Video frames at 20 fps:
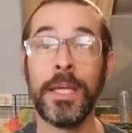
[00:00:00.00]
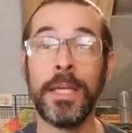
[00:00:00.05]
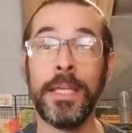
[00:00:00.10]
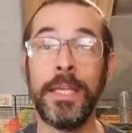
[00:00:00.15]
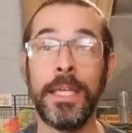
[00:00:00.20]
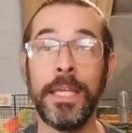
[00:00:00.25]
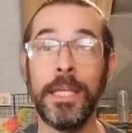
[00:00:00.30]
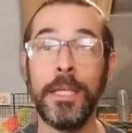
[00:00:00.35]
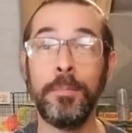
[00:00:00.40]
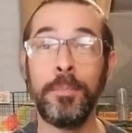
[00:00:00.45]

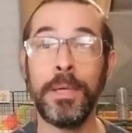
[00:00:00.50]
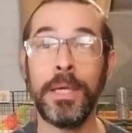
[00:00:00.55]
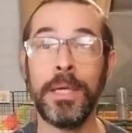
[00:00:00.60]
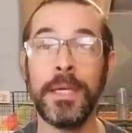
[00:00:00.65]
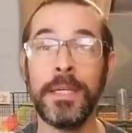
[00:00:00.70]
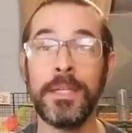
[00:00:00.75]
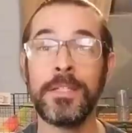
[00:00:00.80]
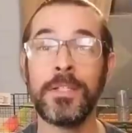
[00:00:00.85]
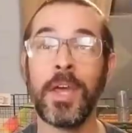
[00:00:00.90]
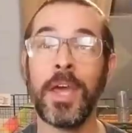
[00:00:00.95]
guinea
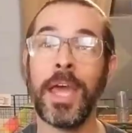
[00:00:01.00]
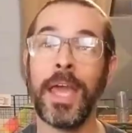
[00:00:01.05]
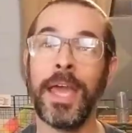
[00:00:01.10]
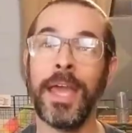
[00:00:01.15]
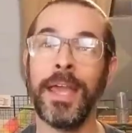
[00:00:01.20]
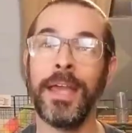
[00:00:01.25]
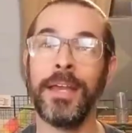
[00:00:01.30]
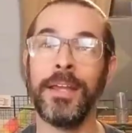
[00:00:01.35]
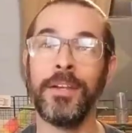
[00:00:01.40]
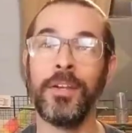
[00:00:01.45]
pigs
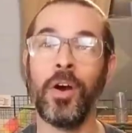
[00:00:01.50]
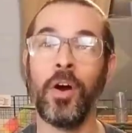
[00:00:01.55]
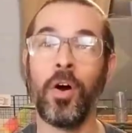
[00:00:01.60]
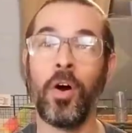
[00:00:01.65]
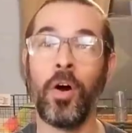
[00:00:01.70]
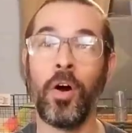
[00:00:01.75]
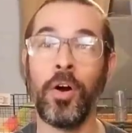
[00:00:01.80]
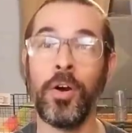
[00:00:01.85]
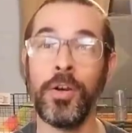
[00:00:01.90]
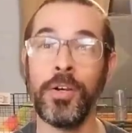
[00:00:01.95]
and
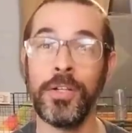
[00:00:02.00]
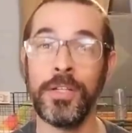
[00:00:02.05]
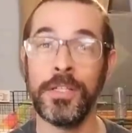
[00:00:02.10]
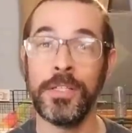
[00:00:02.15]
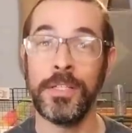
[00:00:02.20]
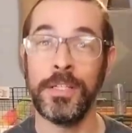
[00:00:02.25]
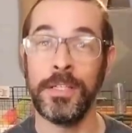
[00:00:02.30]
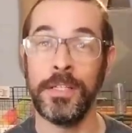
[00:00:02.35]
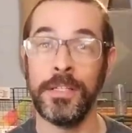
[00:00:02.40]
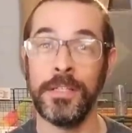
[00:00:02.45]
heart
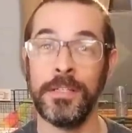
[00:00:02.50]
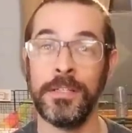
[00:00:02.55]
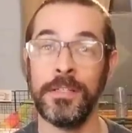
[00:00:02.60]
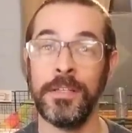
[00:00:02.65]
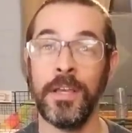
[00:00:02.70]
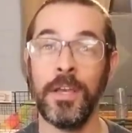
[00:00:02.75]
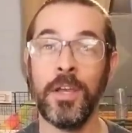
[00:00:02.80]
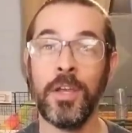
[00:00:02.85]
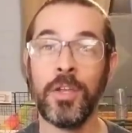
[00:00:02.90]
disease.